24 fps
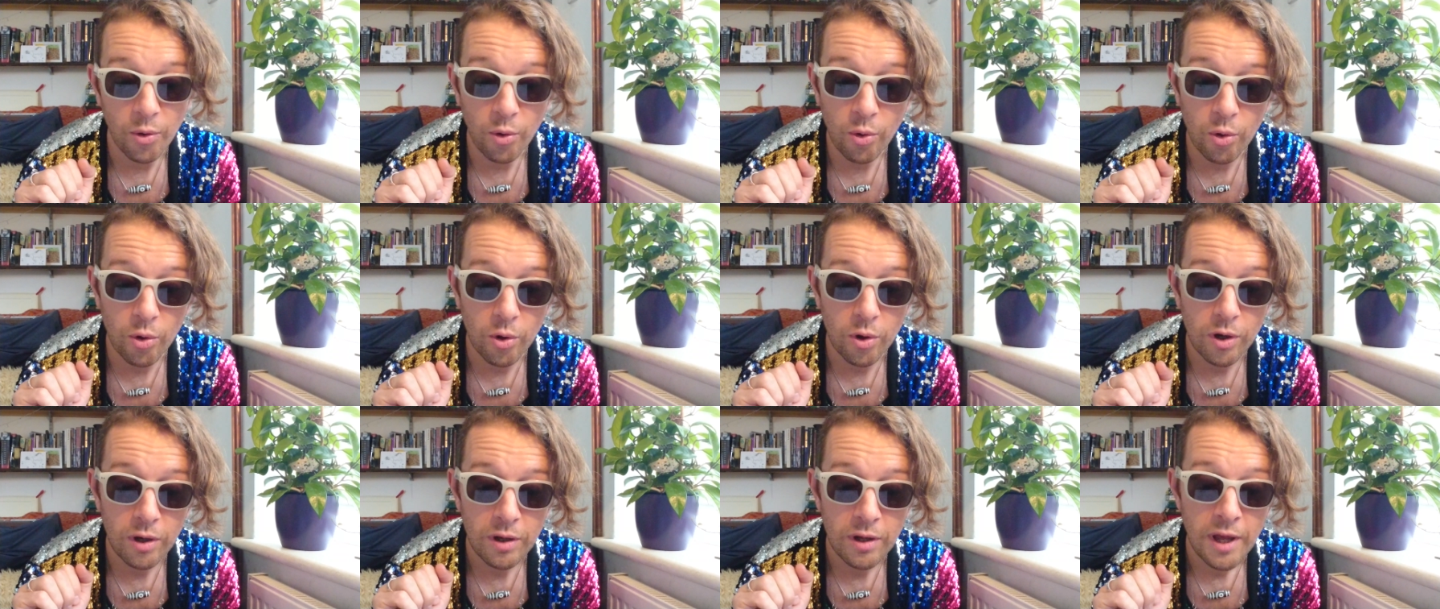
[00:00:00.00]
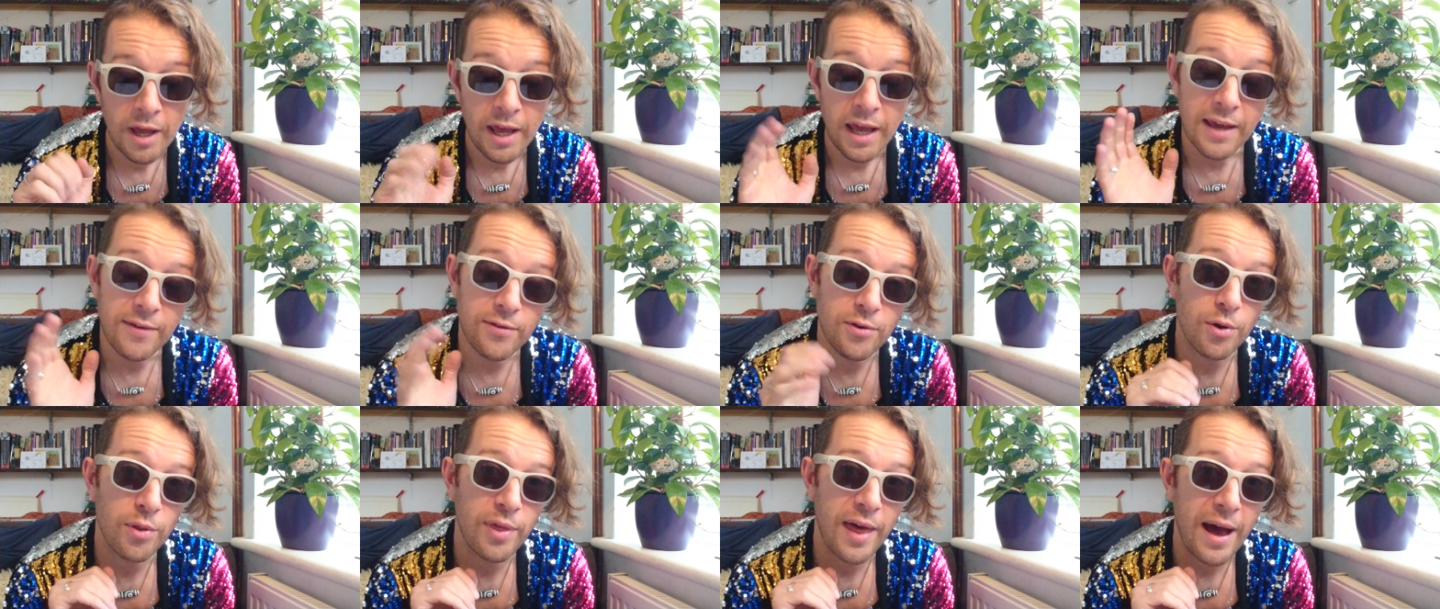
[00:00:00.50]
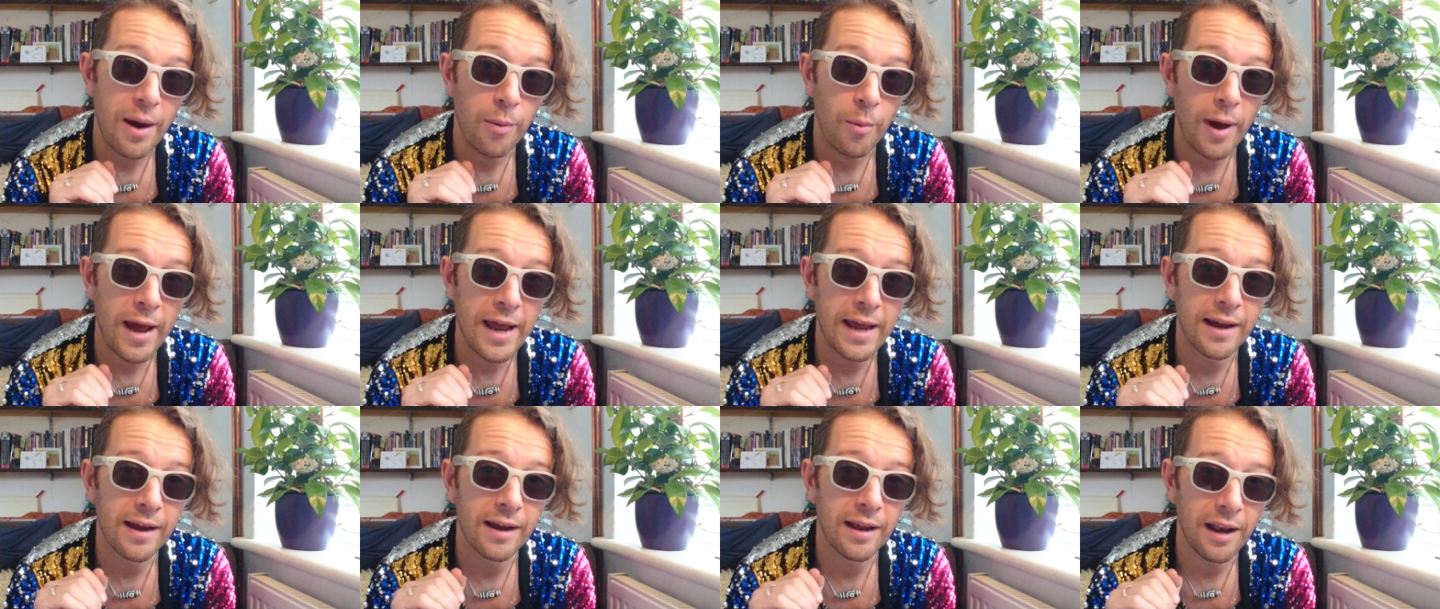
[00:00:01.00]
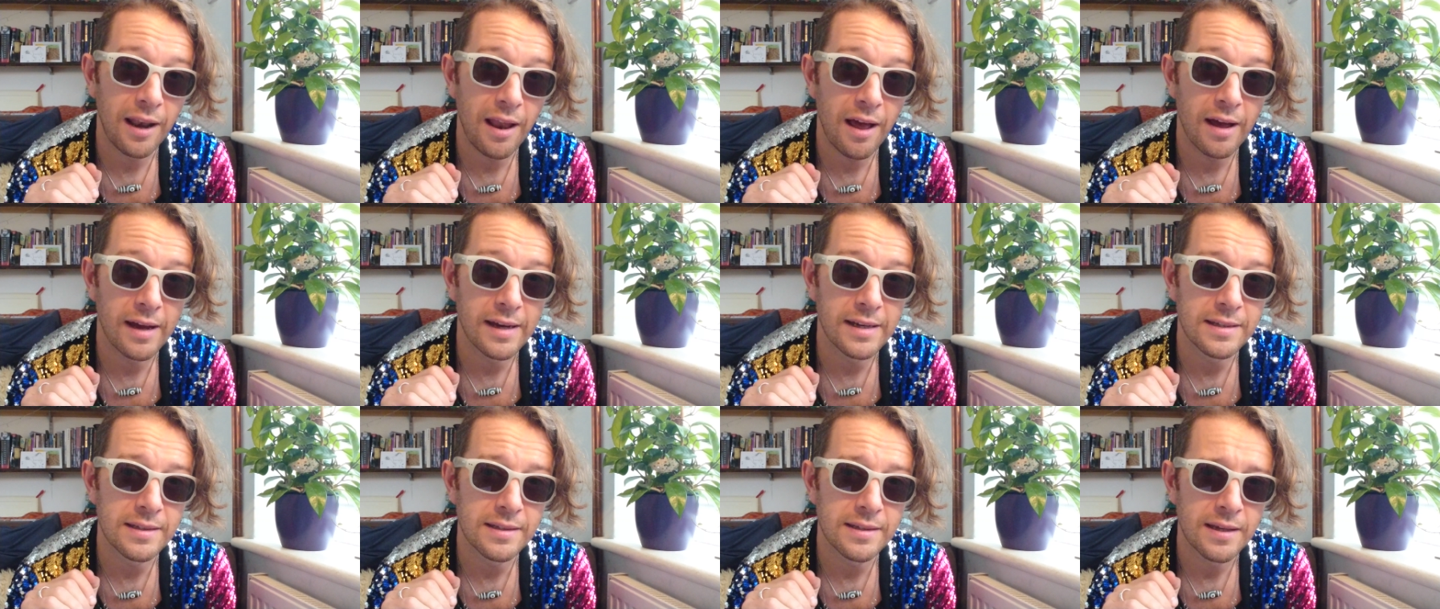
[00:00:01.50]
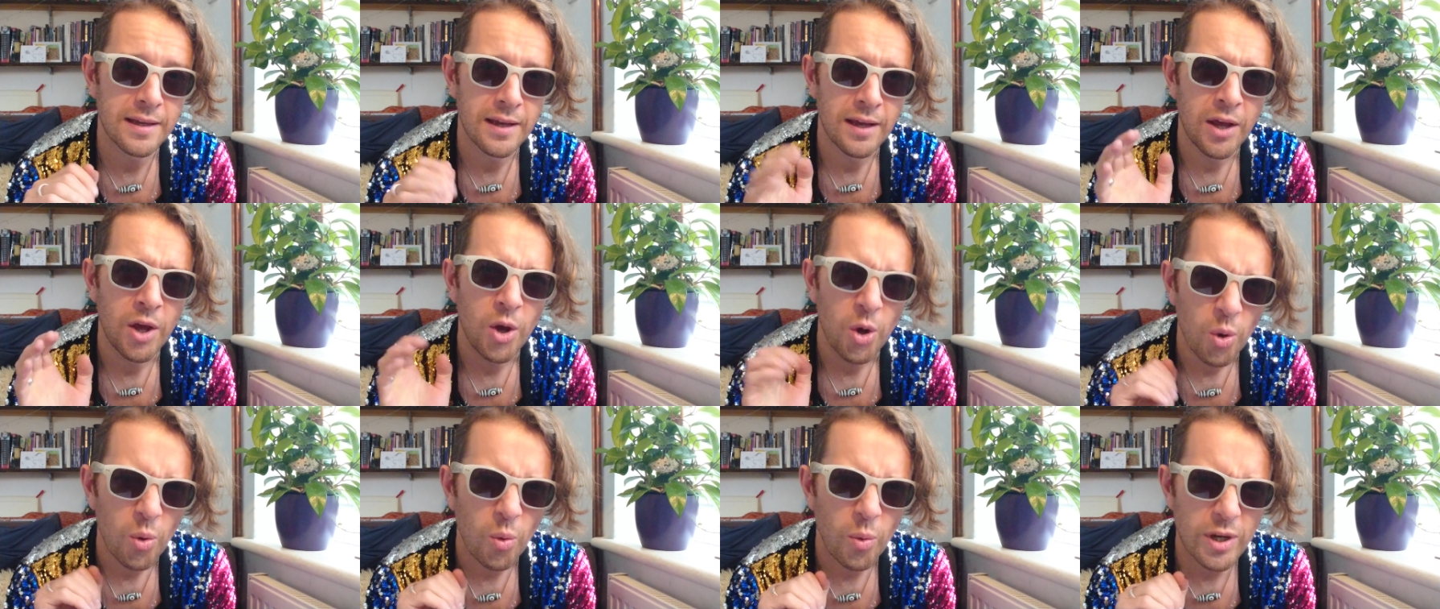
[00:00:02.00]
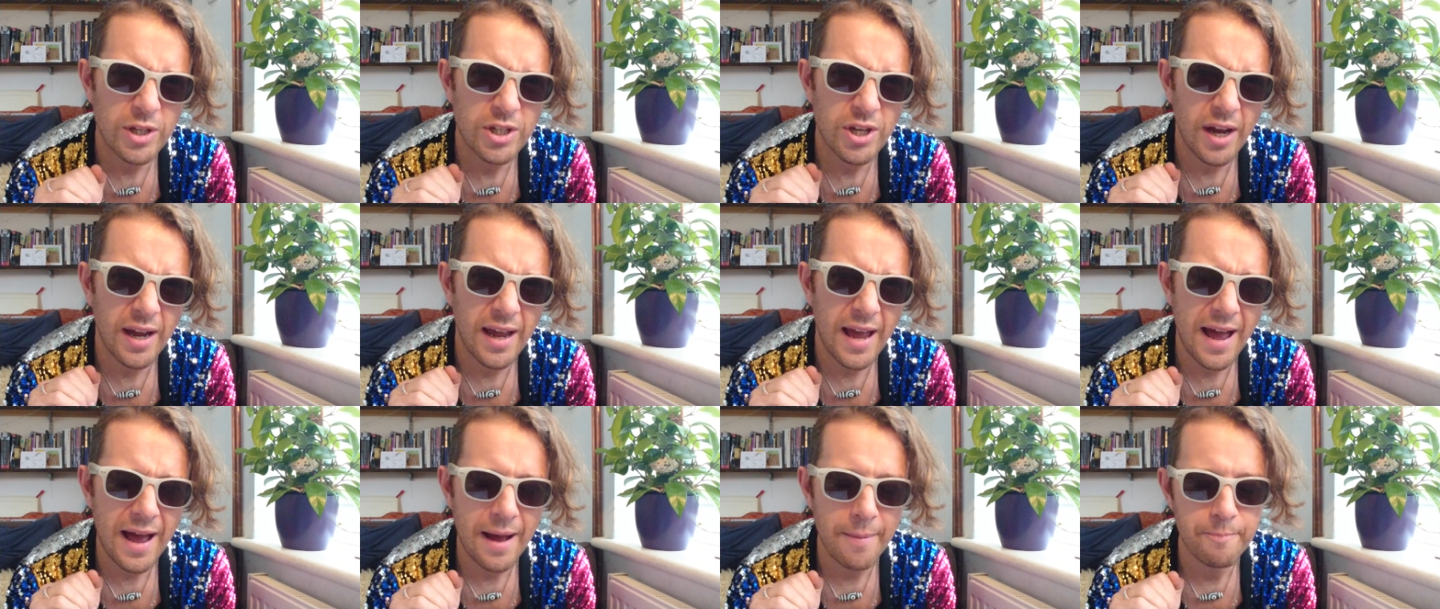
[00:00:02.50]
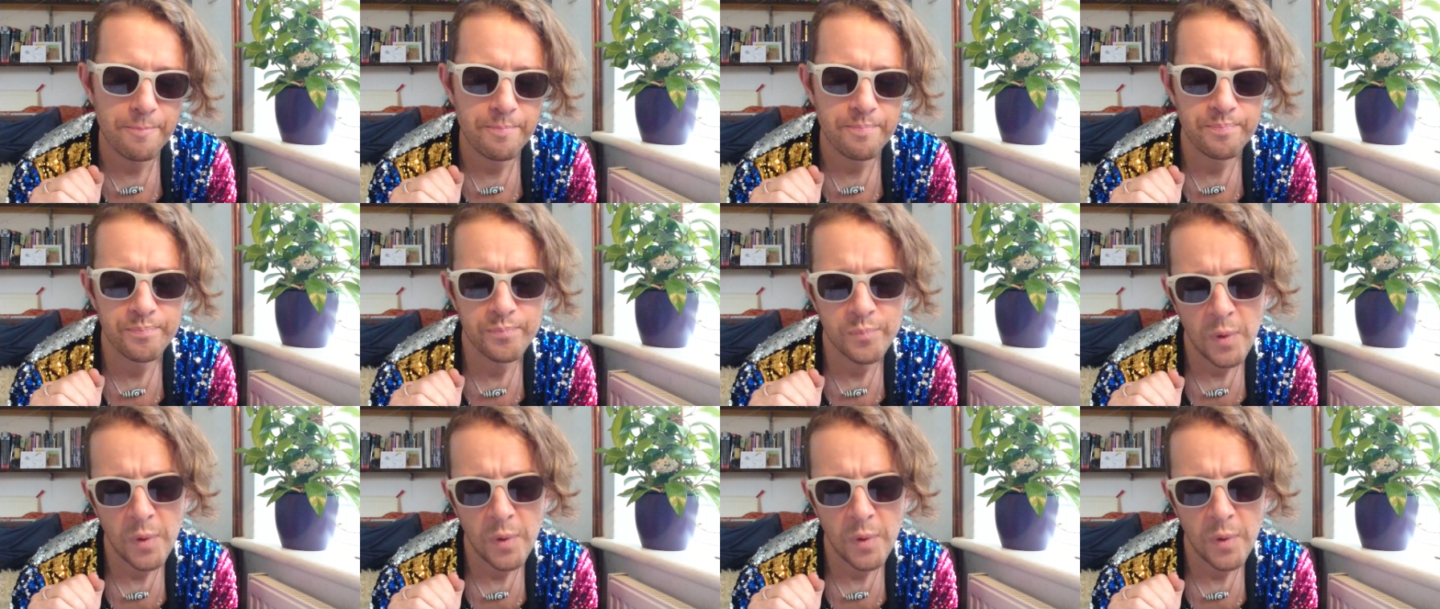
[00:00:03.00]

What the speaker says: or, if you're that way inclined, which I am,